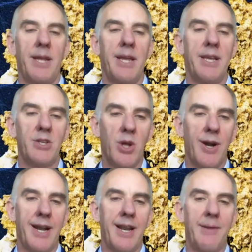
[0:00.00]

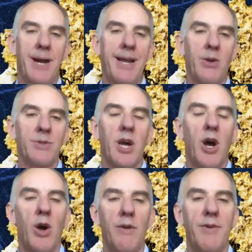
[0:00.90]
Historically, Bralorne's
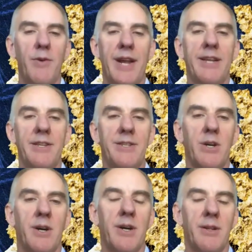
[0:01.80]

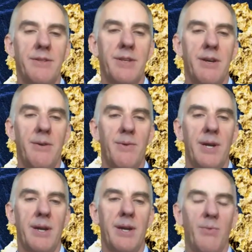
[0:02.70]
over-reconciled.
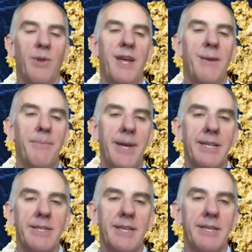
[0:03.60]
So what that
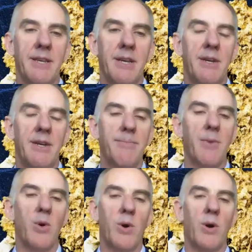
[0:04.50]
means is
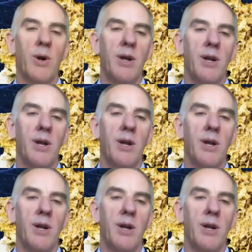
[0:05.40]
more